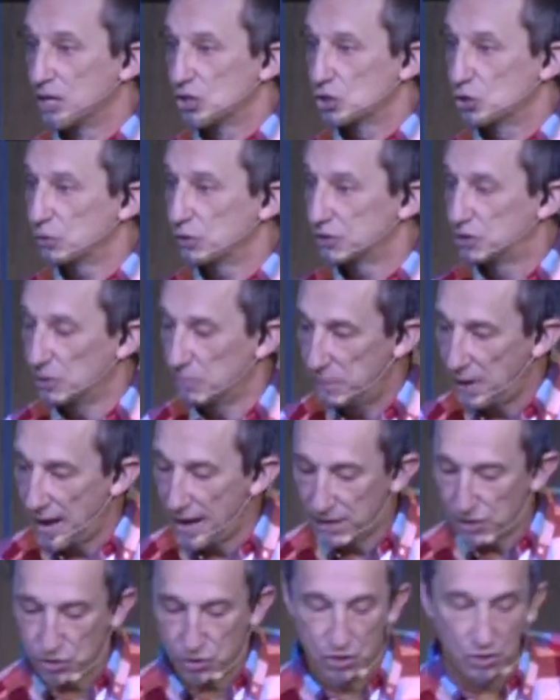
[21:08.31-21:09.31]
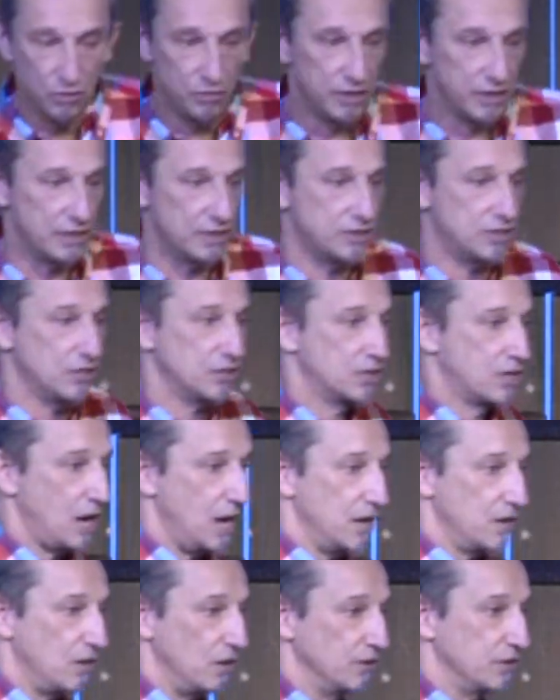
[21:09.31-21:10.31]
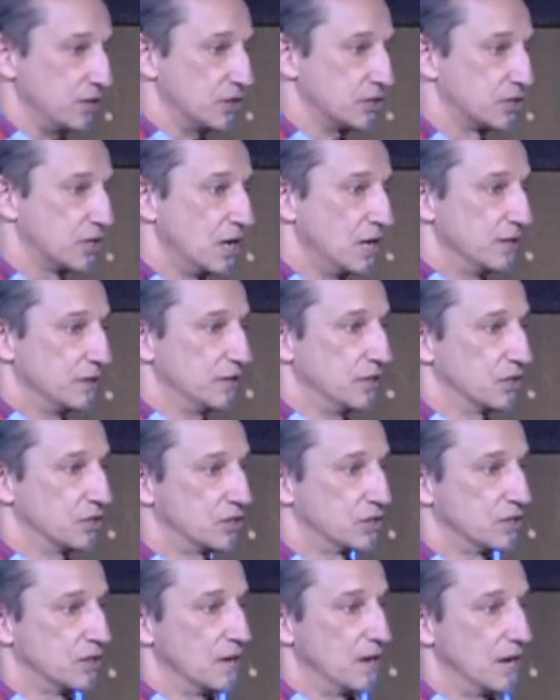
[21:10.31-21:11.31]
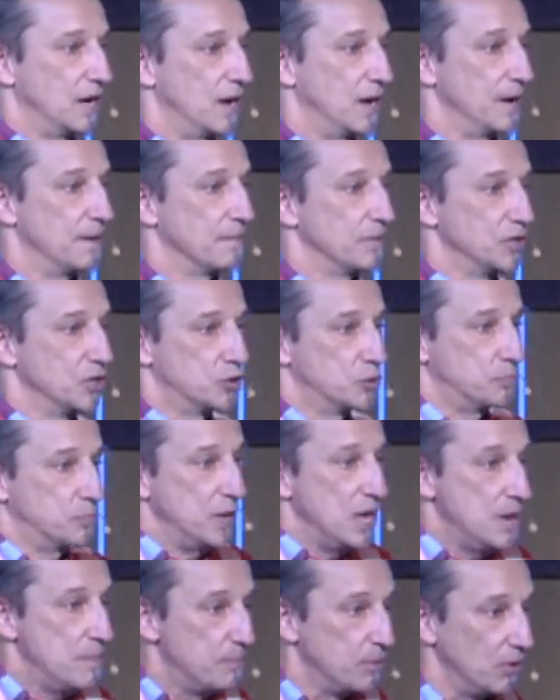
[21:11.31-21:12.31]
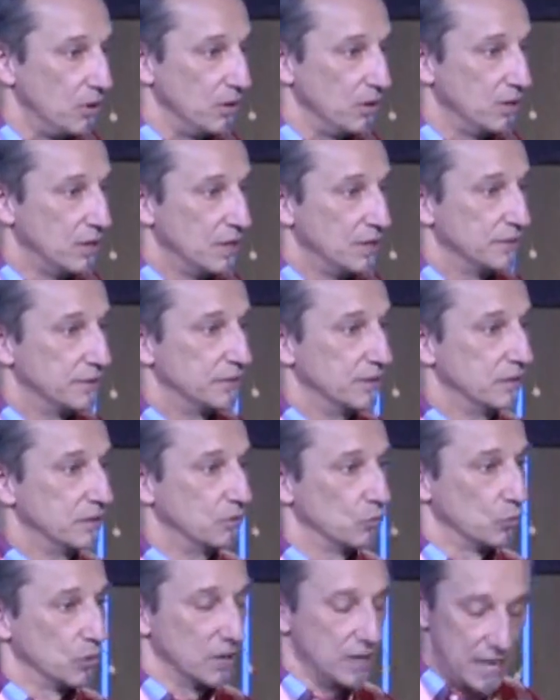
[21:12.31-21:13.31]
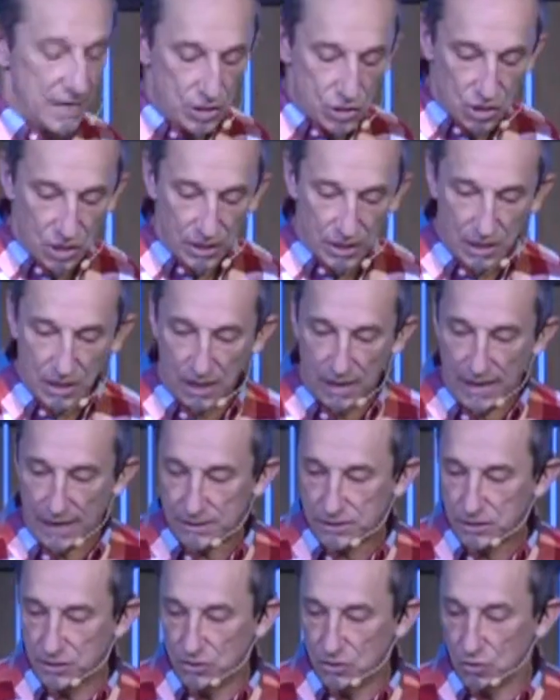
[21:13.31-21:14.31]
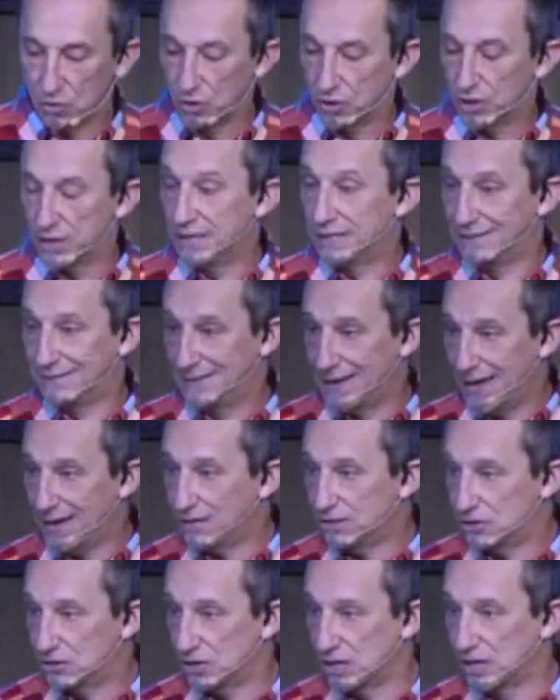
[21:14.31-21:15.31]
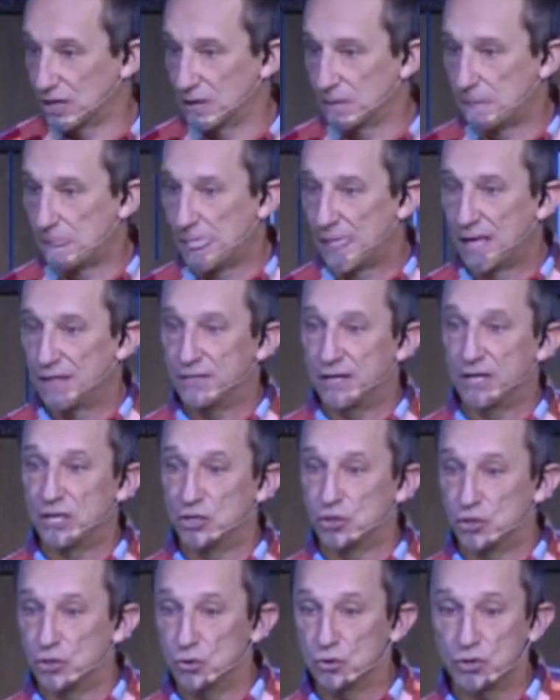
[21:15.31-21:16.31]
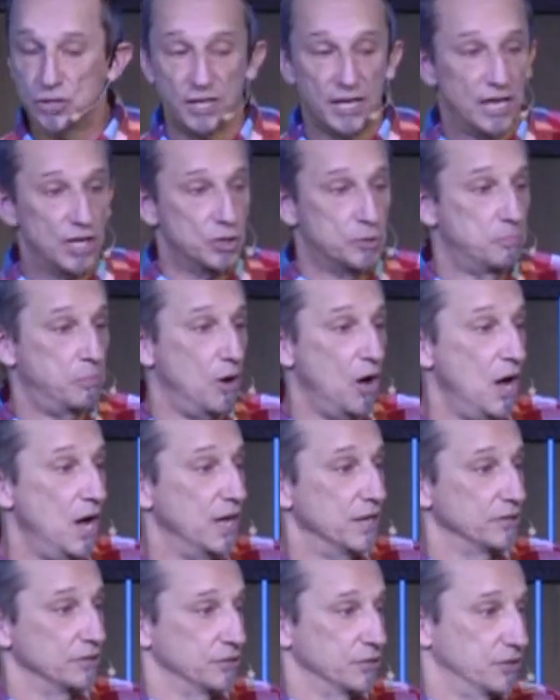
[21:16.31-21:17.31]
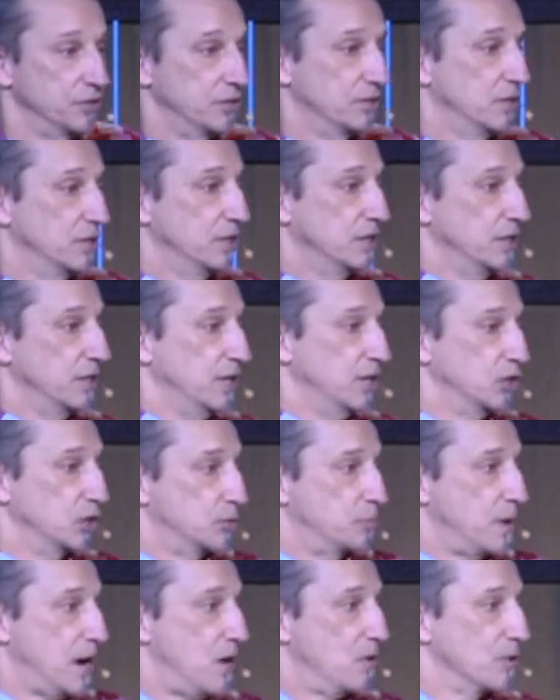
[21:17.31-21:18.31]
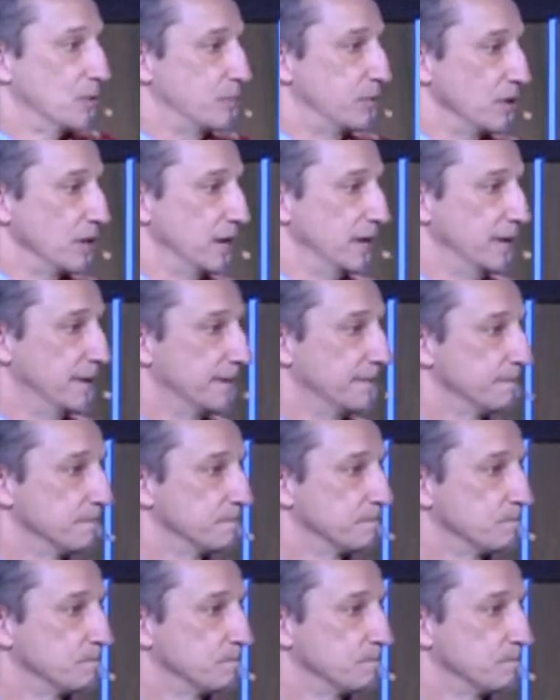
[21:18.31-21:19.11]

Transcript: So, what Tobiah is doing is he's got all these, these, uh, these people relationally connected or indebted to him that he's using as pawns in his power play